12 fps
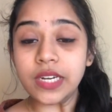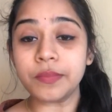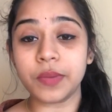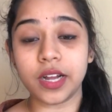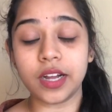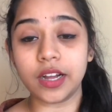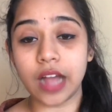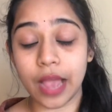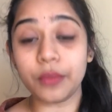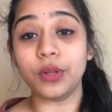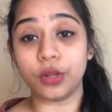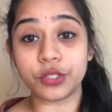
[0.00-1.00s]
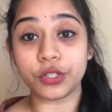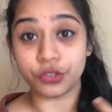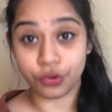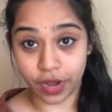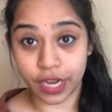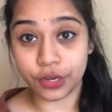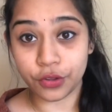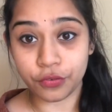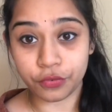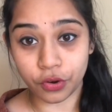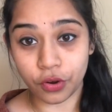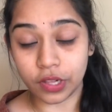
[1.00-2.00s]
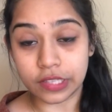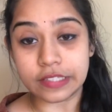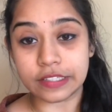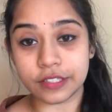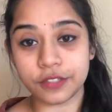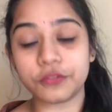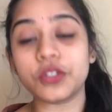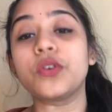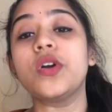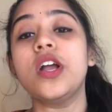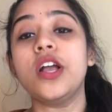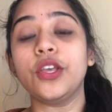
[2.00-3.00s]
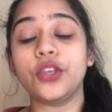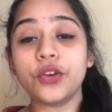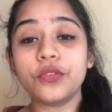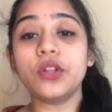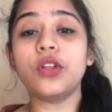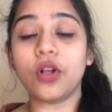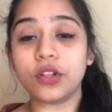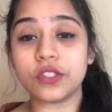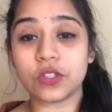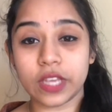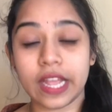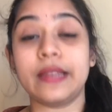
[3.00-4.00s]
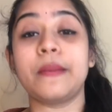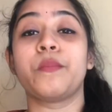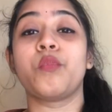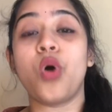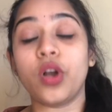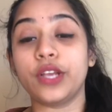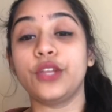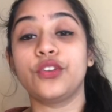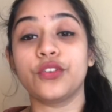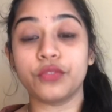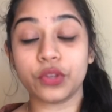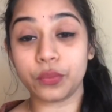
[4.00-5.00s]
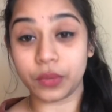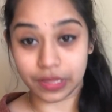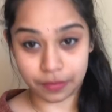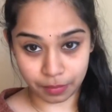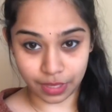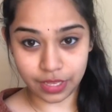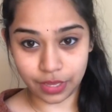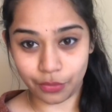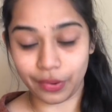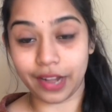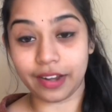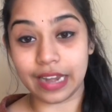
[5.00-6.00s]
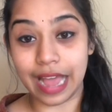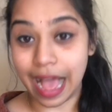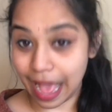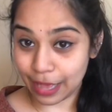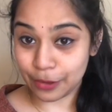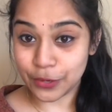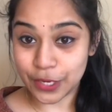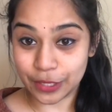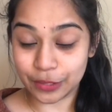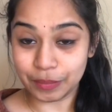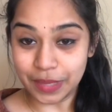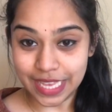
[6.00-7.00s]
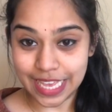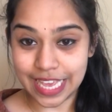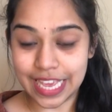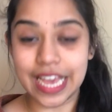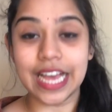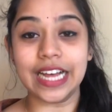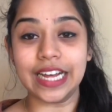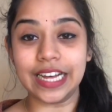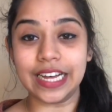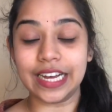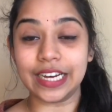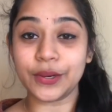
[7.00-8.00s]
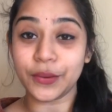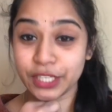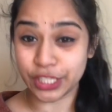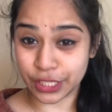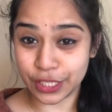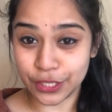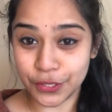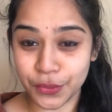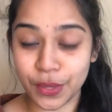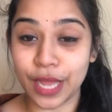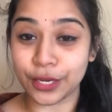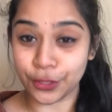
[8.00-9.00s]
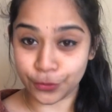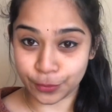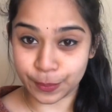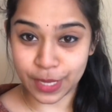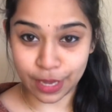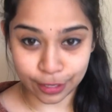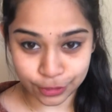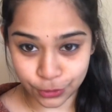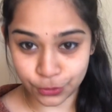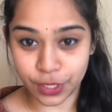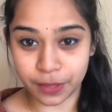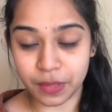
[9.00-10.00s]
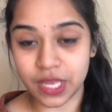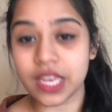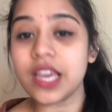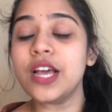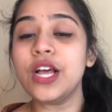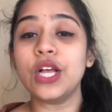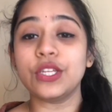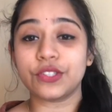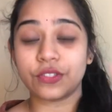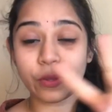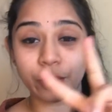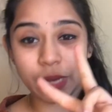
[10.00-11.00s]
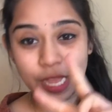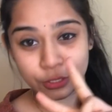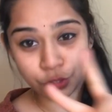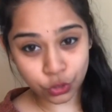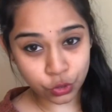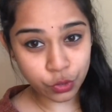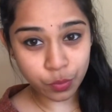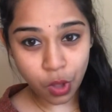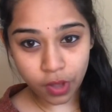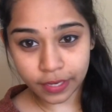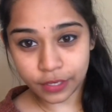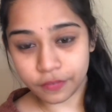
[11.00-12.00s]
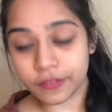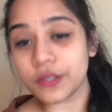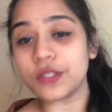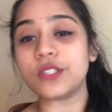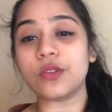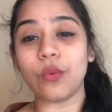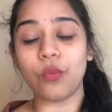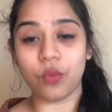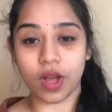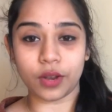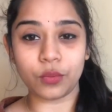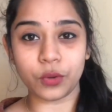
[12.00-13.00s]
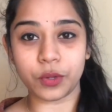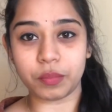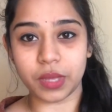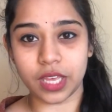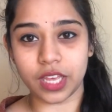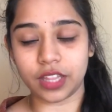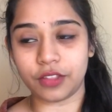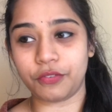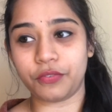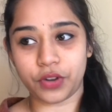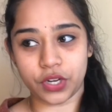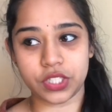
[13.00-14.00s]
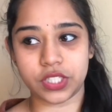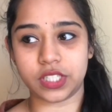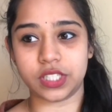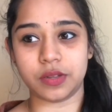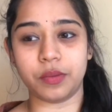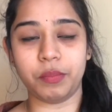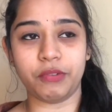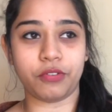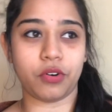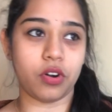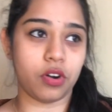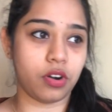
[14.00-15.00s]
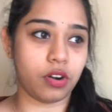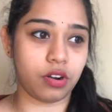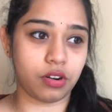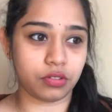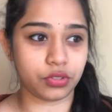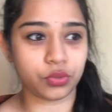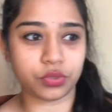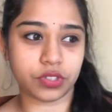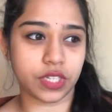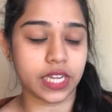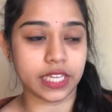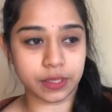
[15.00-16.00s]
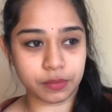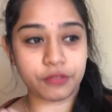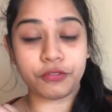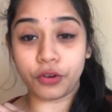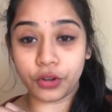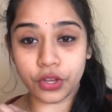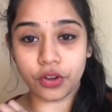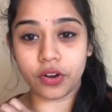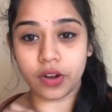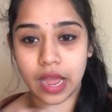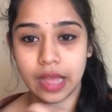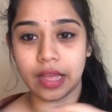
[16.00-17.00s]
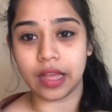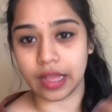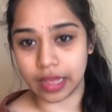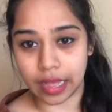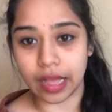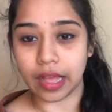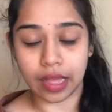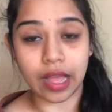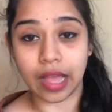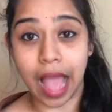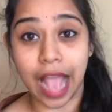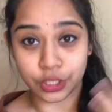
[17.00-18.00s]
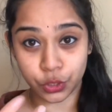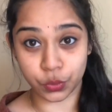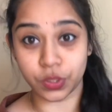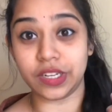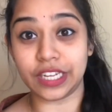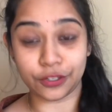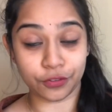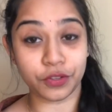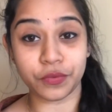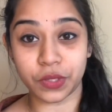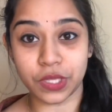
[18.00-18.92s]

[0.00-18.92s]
I will also train you for all this interview. You will also get a mock interview with me, wherein I will be questioning you and you will be answering me. So there will be like two mock interviews. One would be the first before 2-3 days before your actual interview with